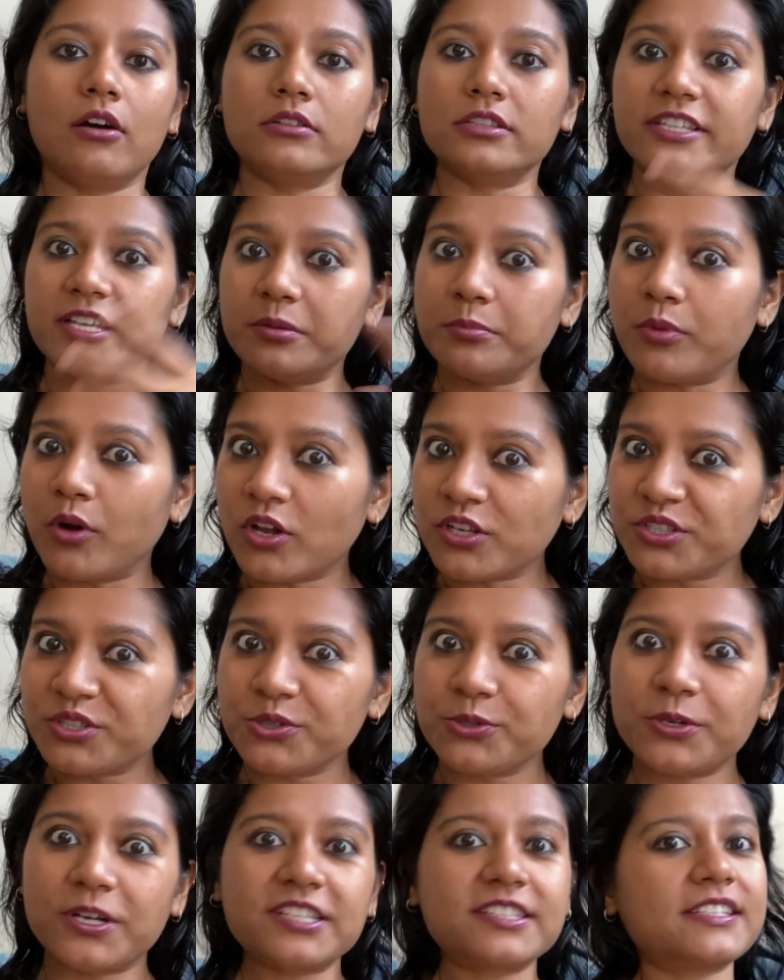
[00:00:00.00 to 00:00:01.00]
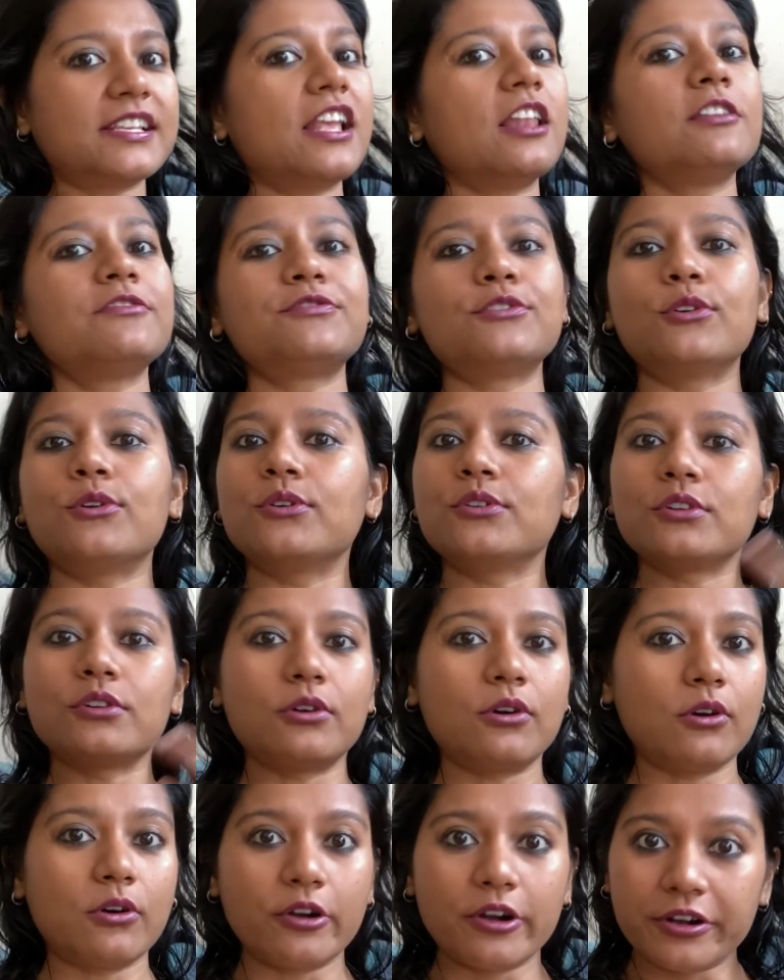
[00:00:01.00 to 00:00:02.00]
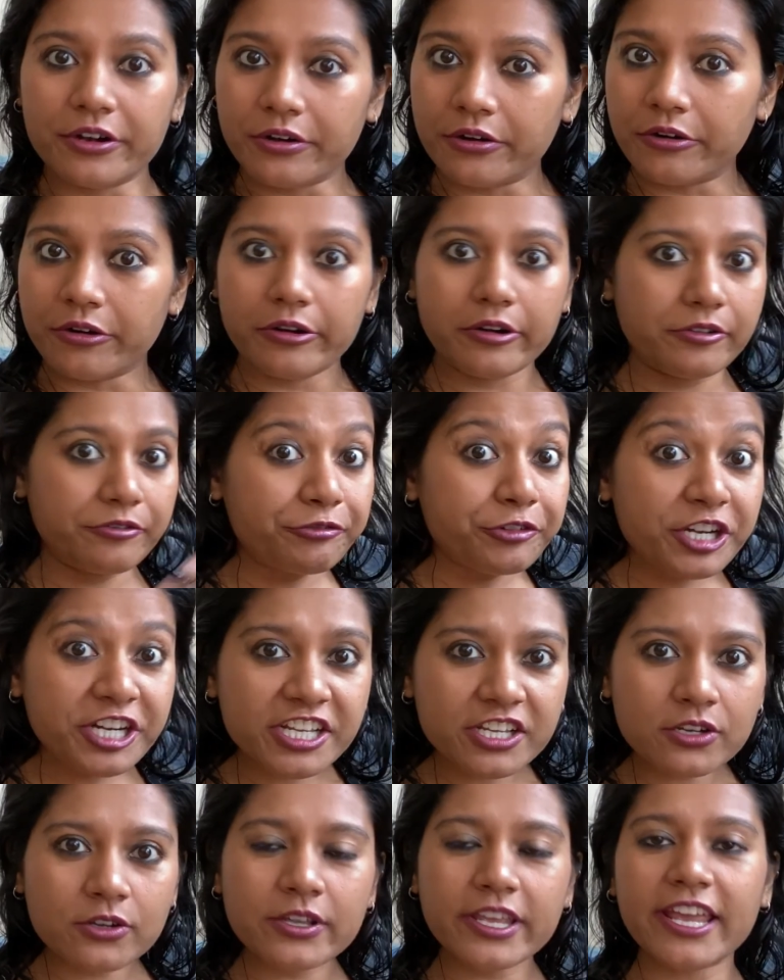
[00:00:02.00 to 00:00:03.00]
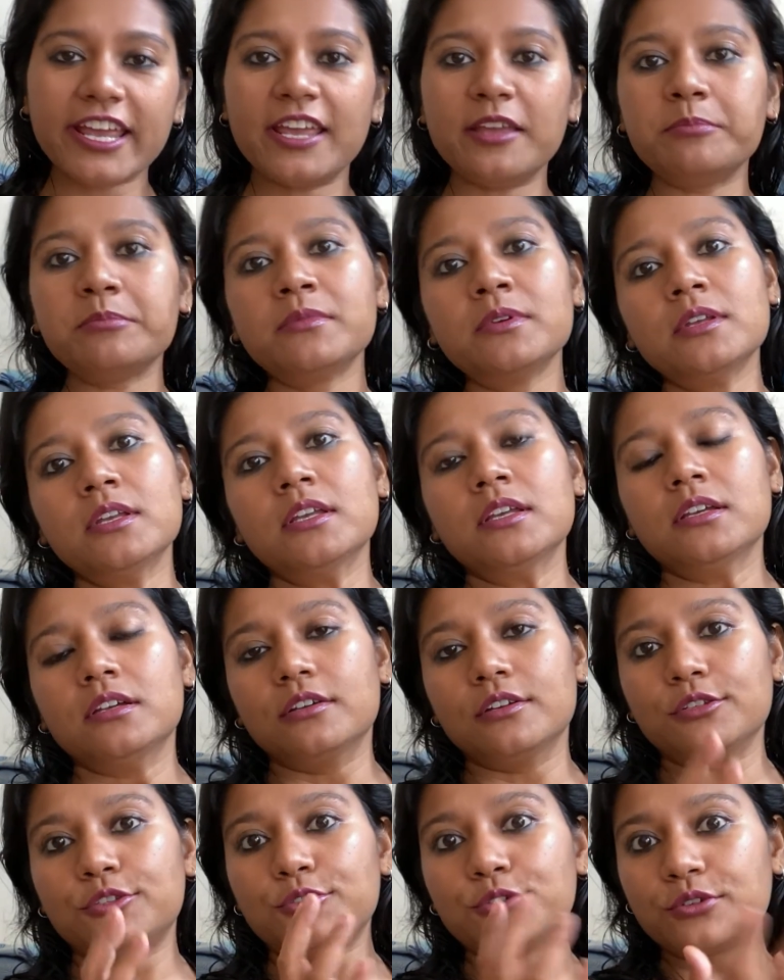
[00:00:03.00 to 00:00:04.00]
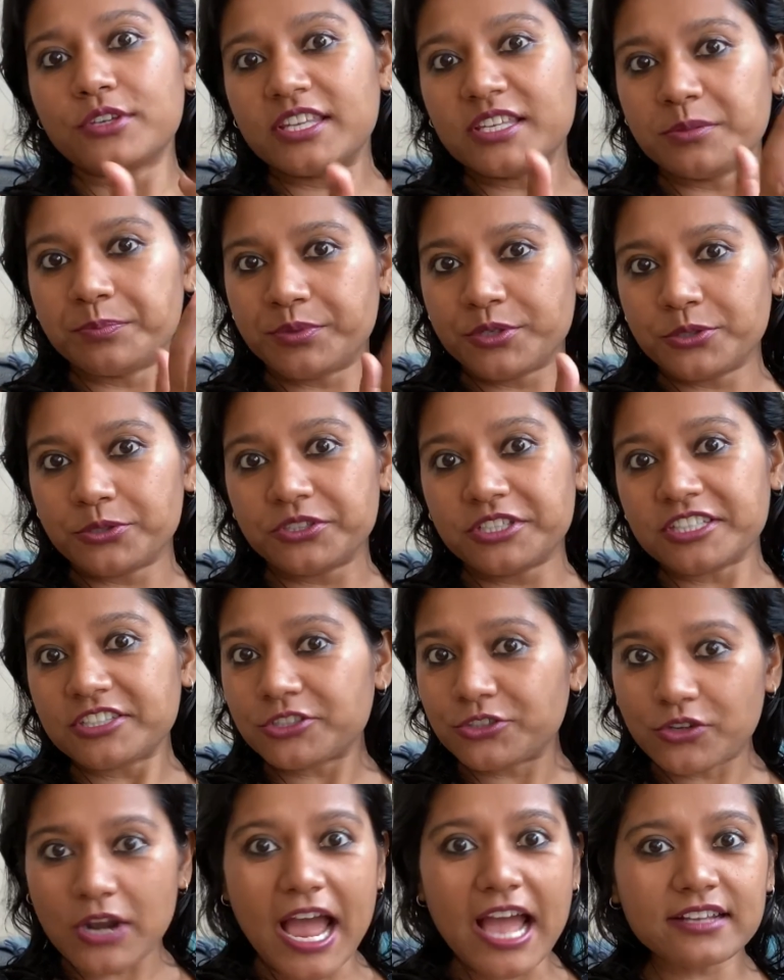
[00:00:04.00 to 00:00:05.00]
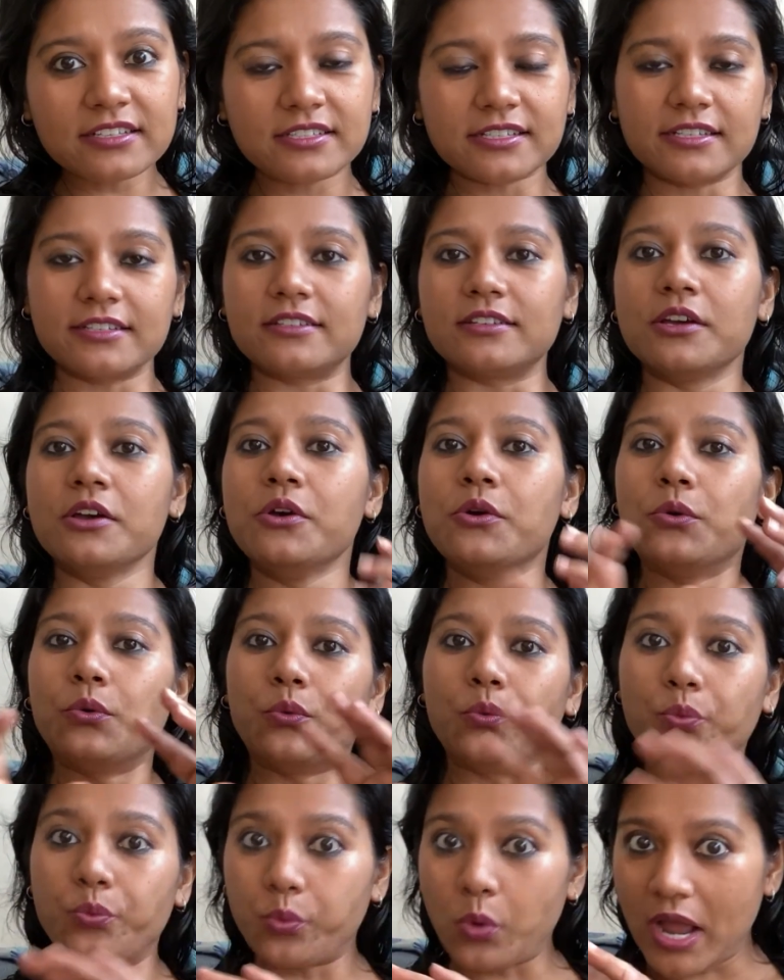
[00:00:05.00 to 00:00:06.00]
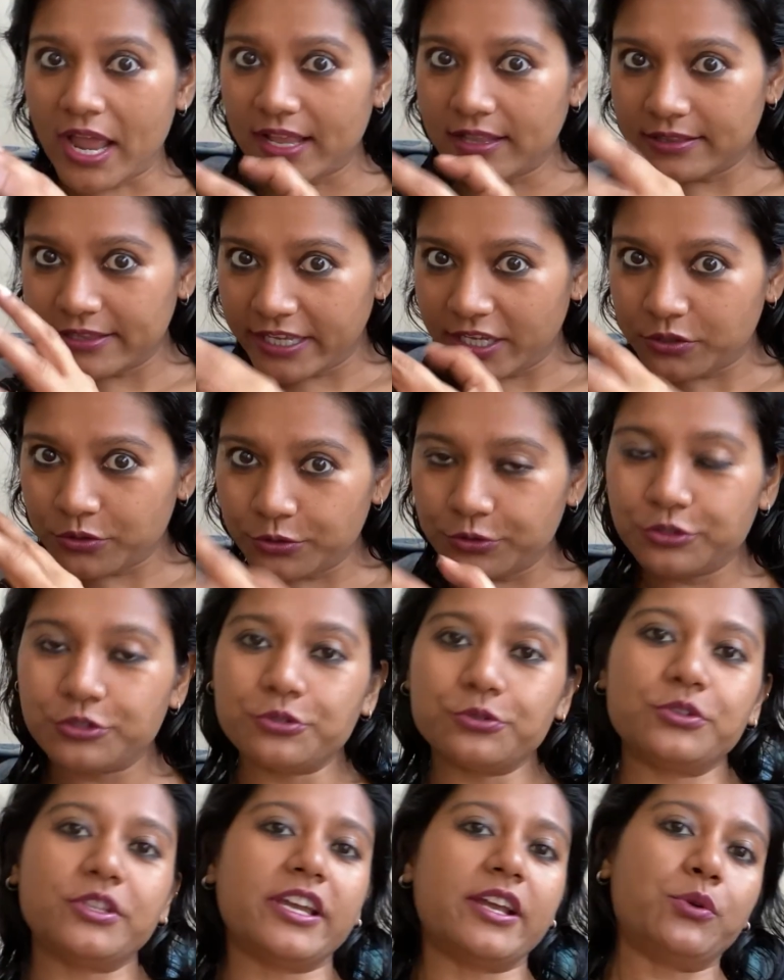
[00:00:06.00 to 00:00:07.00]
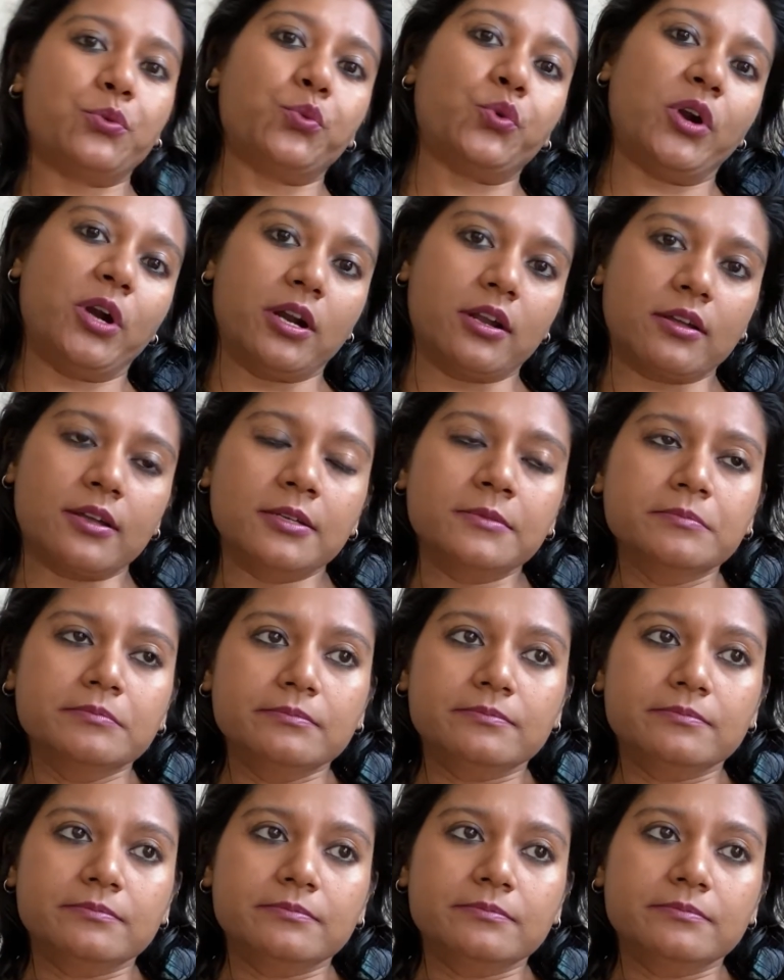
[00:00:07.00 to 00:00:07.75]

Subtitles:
they bought you a cell phone or a video game to keep you distracted while they could do their work.